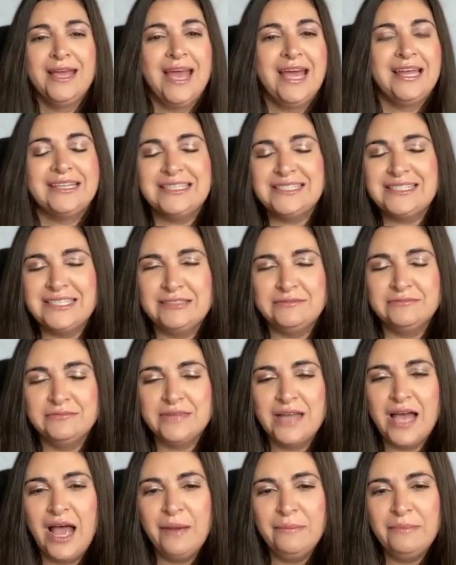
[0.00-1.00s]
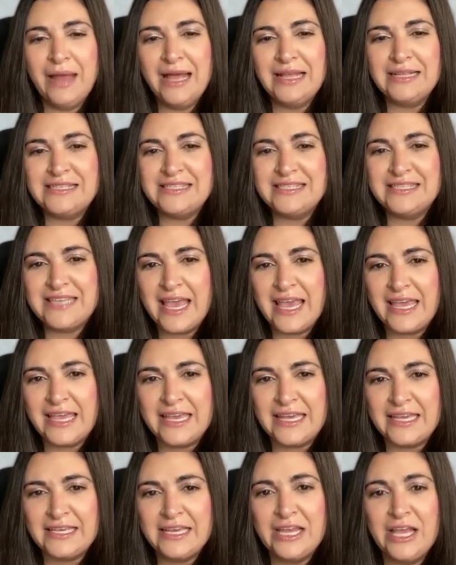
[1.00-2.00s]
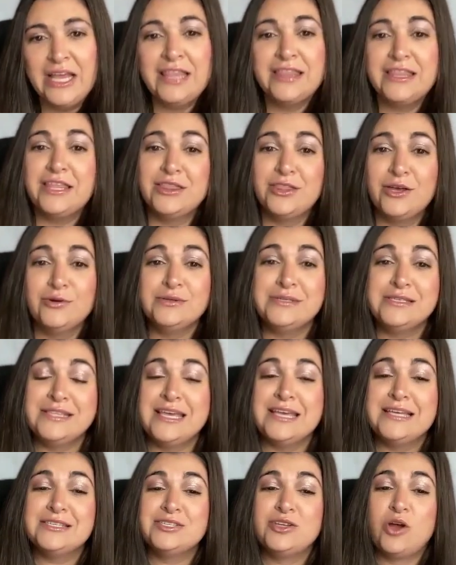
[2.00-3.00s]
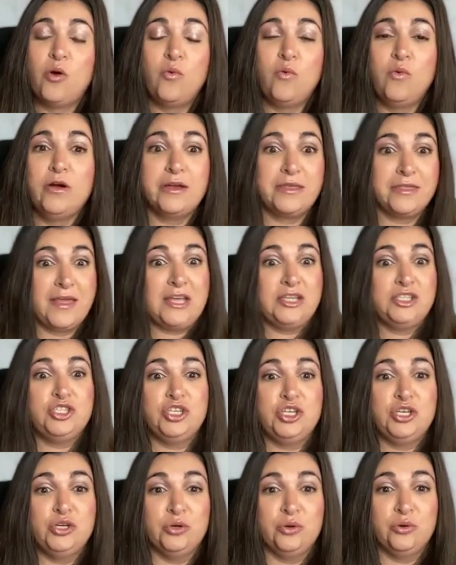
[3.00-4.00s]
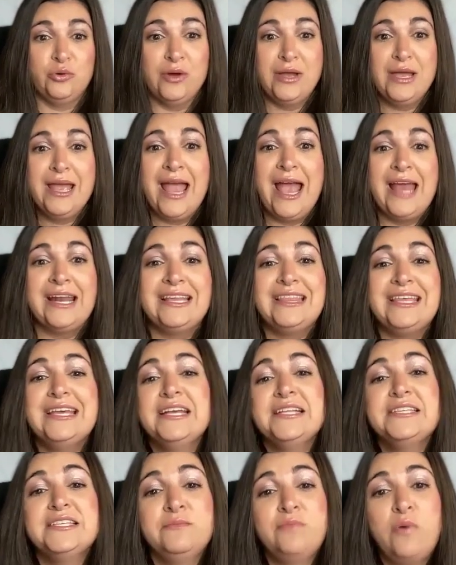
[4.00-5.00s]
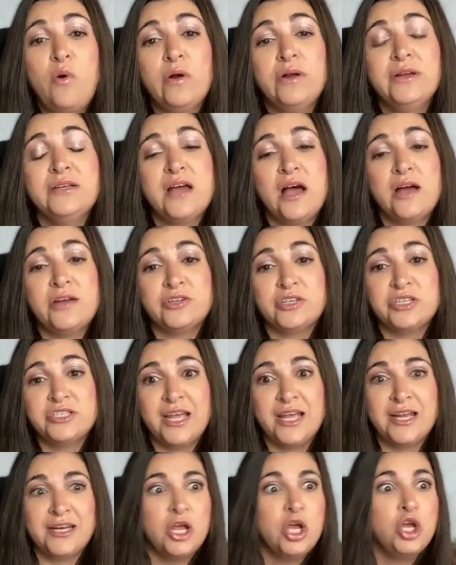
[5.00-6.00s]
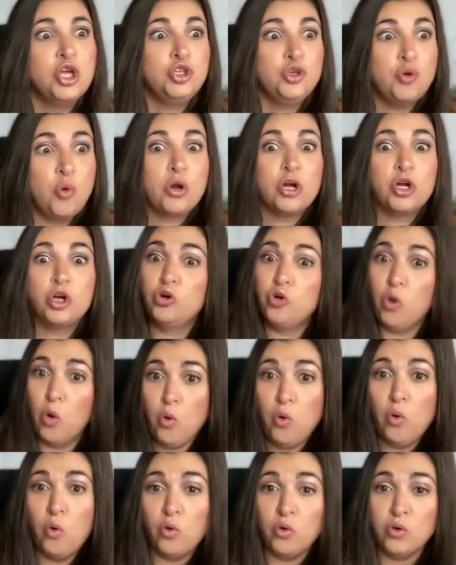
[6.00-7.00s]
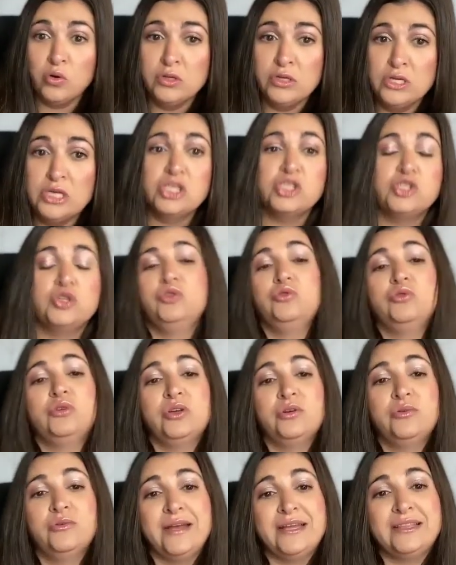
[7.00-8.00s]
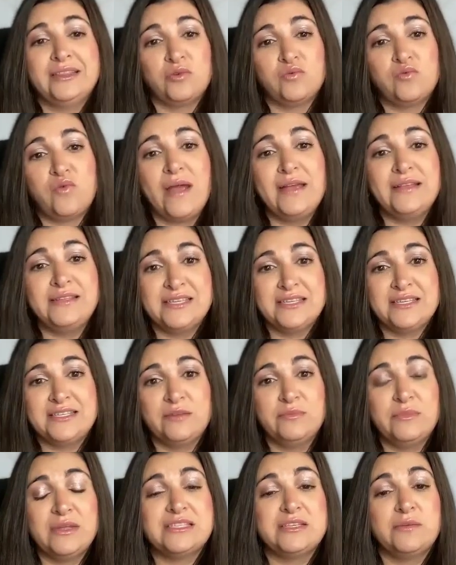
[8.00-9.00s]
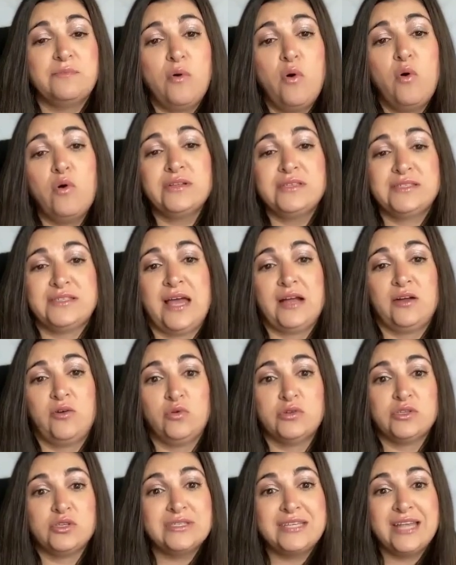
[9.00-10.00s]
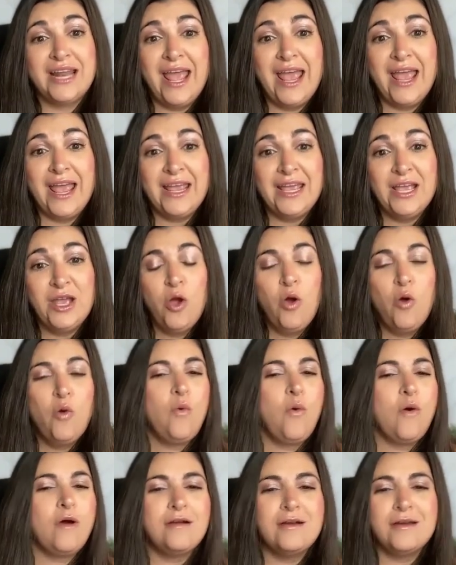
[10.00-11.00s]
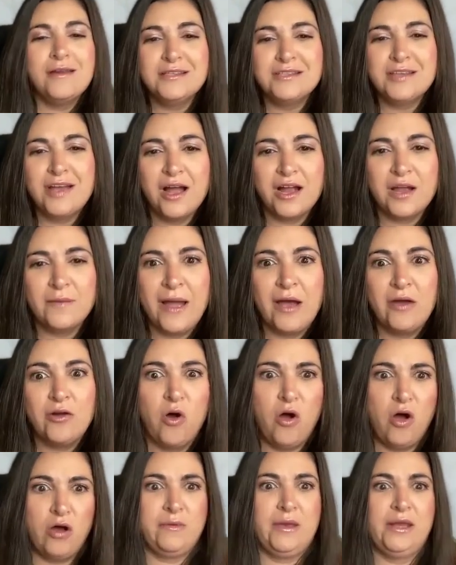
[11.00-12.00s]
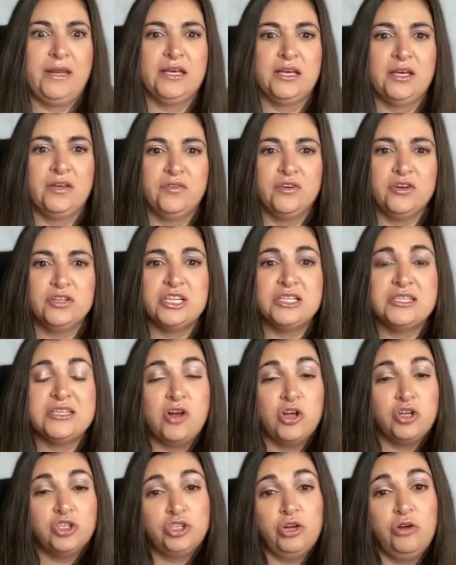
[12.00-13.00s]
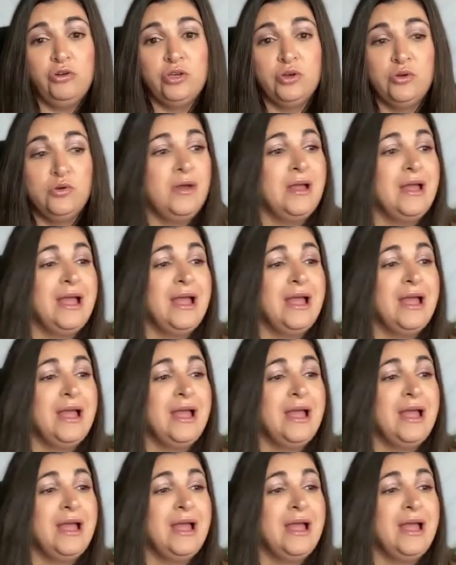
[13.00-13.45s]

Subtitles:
And listen, I'm not saying that those things don't work. They do. And I think it's important to understand your goal so you can create the right system that supports that goal. So today, we're going to talk about automating conversions, and I'll show you